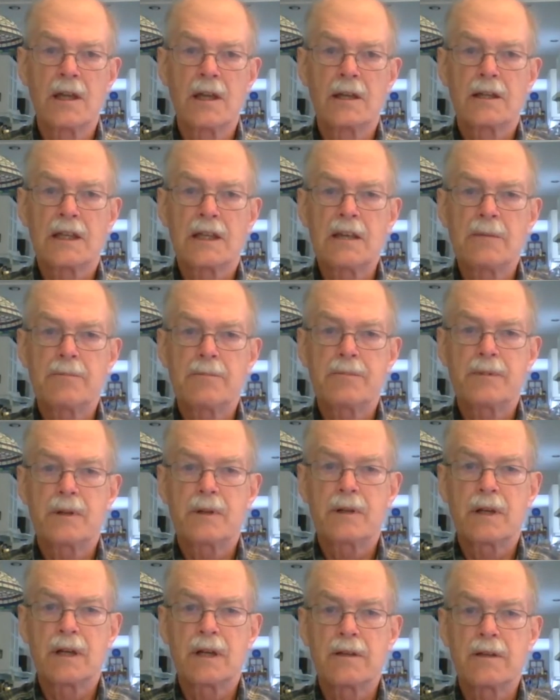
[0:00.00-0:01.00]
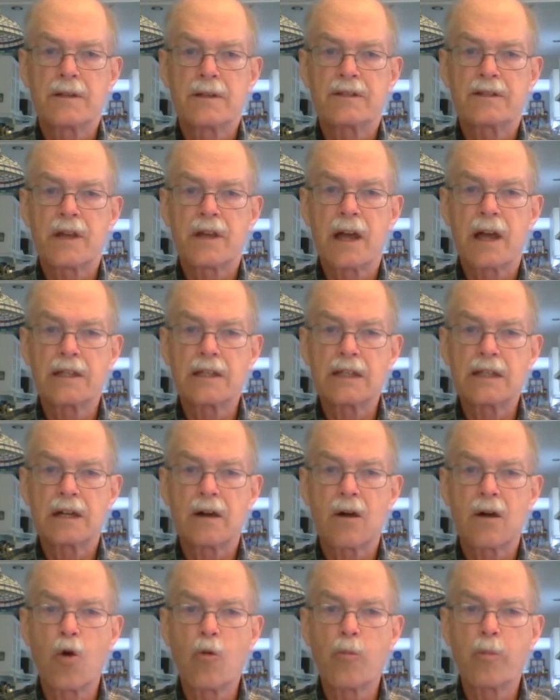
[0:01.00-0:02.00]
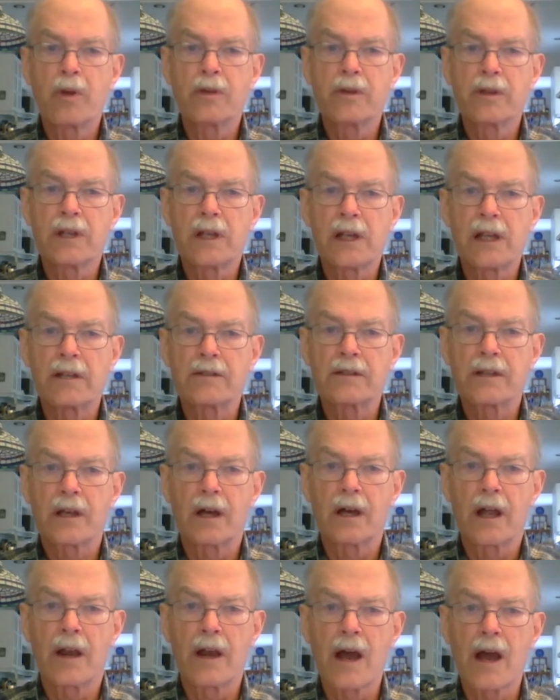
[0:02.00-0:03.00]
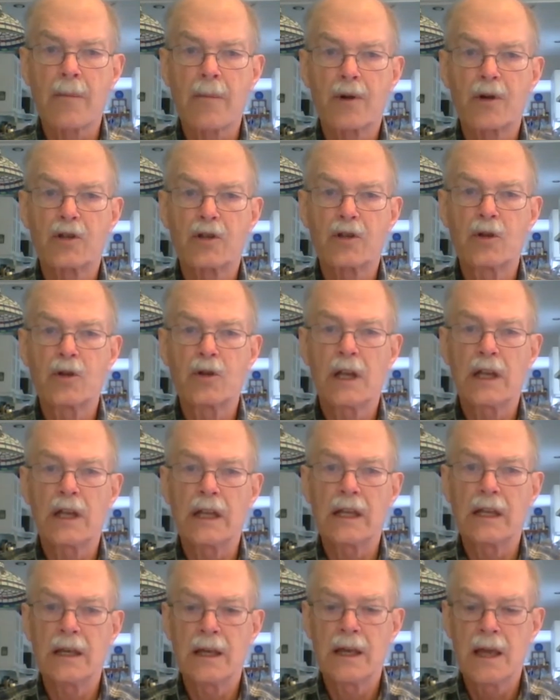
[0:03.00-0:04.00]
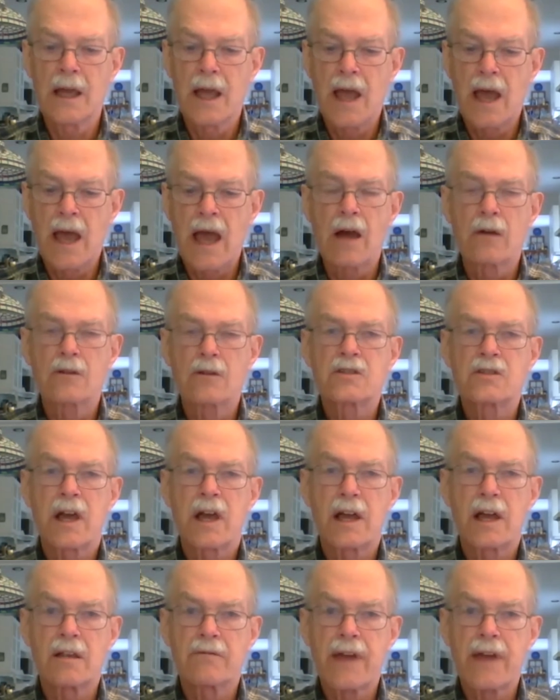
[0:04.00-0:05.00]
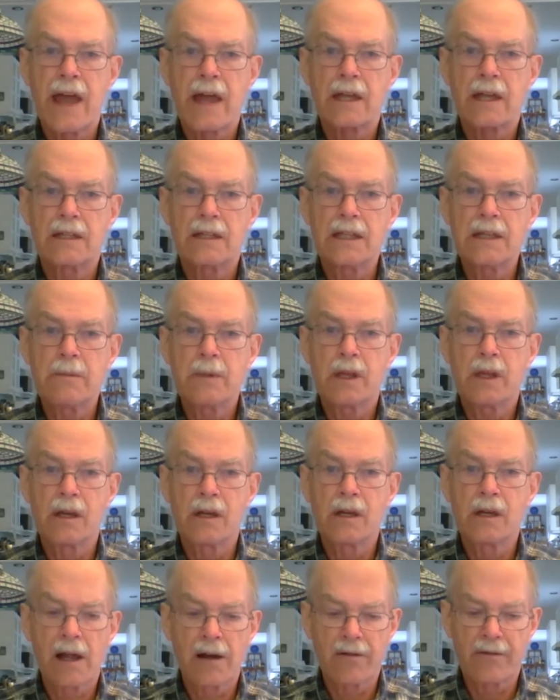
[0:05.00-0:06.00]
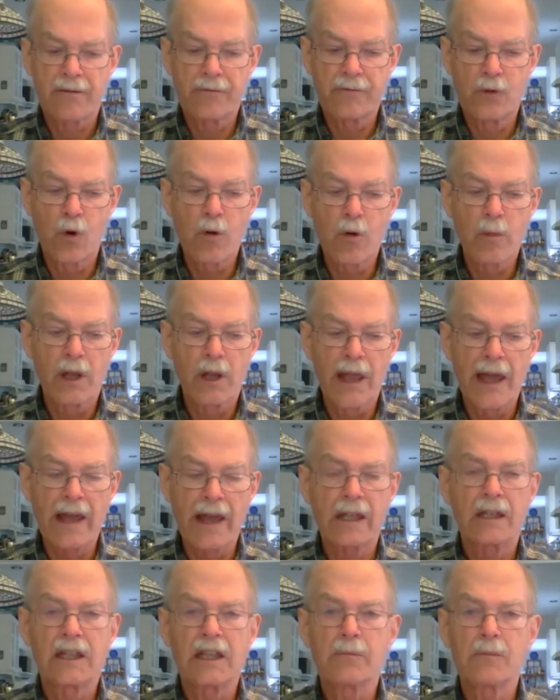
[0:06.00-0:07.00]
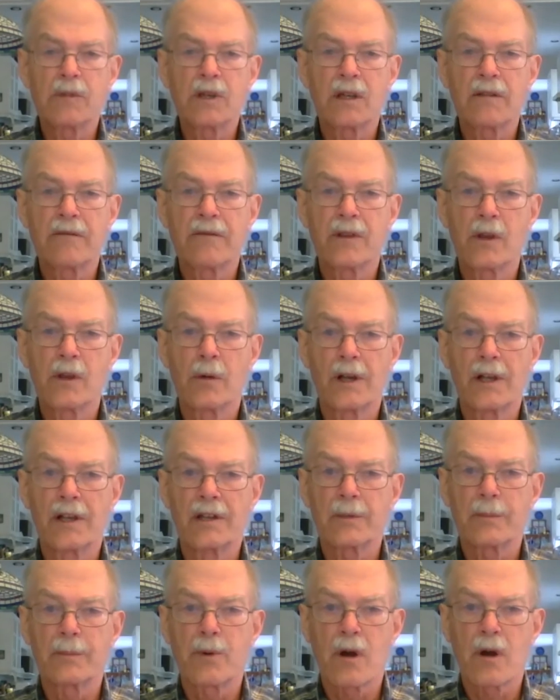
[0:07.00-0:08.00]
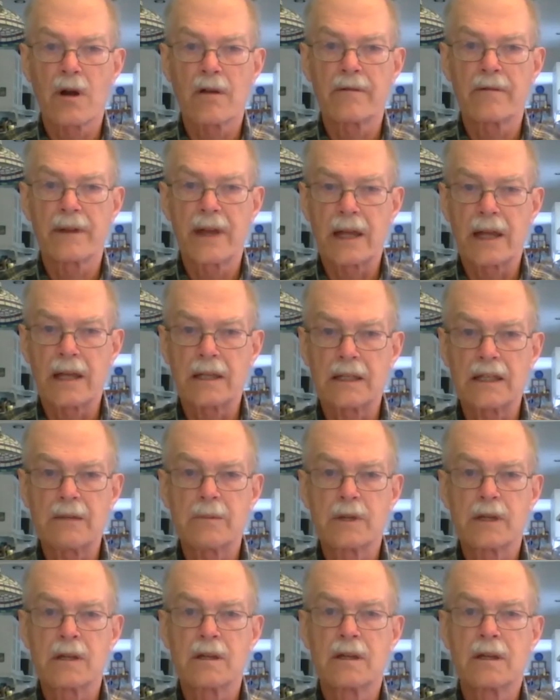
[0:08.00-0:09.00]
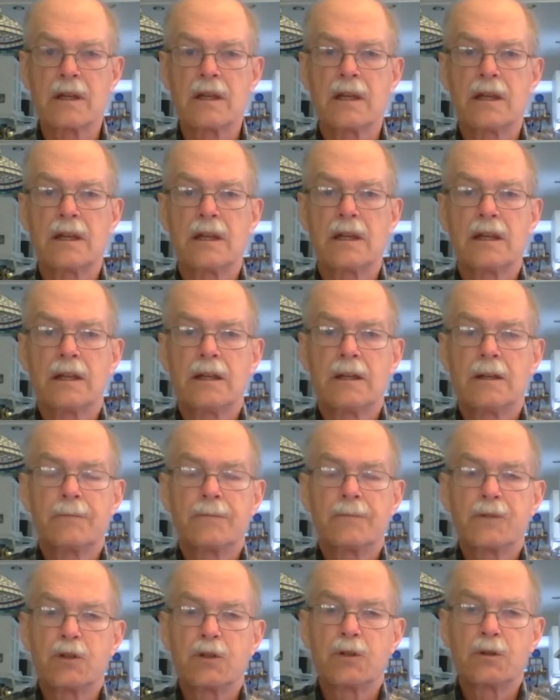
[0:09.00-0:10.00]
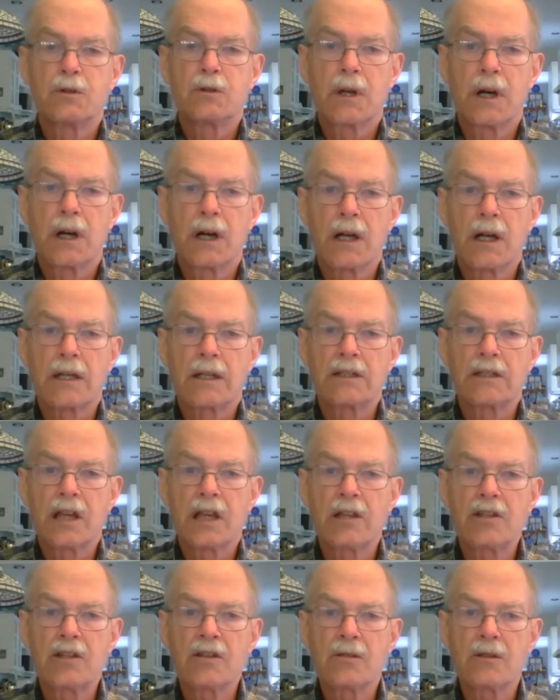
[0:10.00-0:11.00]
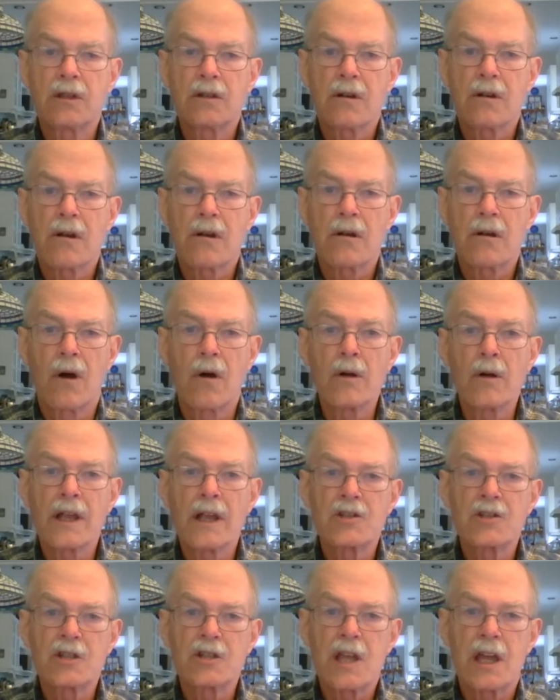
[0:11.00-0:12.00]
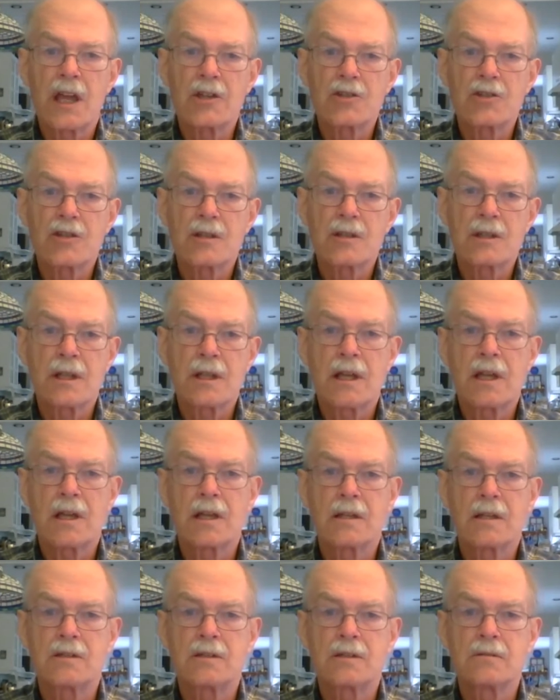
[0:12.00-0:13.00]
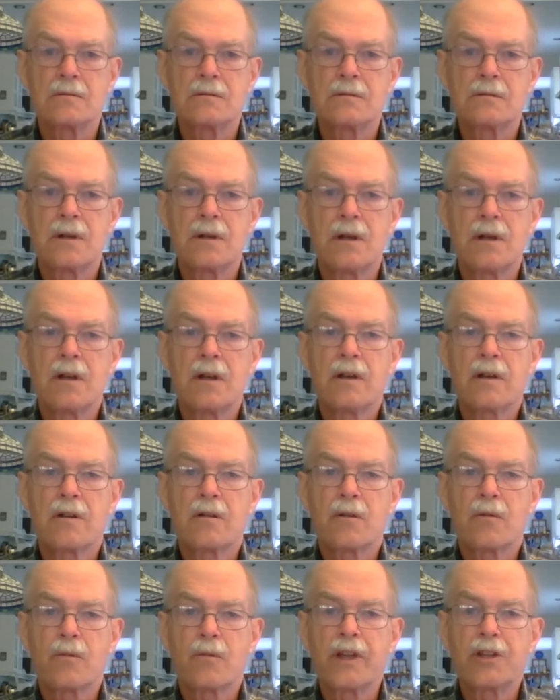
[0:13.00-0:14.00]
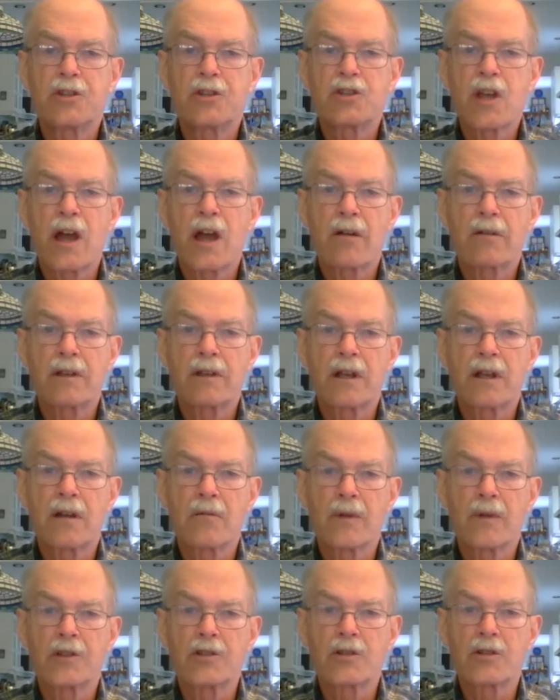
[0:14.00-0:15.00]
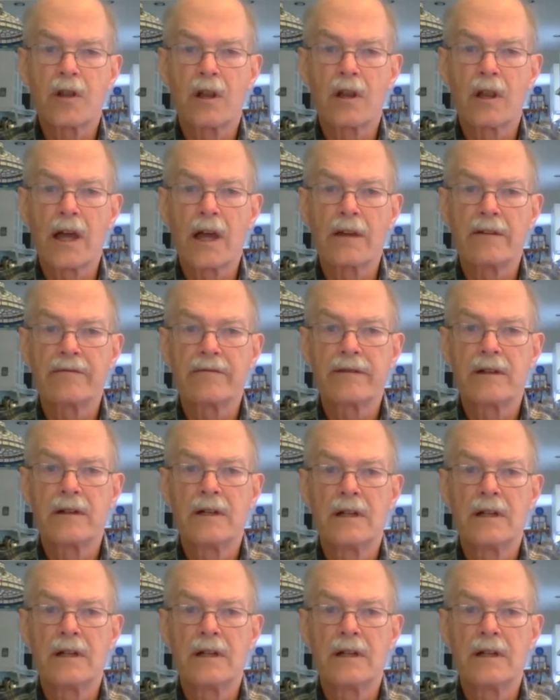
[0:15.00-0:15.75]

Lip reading: keep this idea open that it's an opportunity outside of academia, out of normal academia, even though it is a part of academia, to continue your own education and to reach out and enrich the life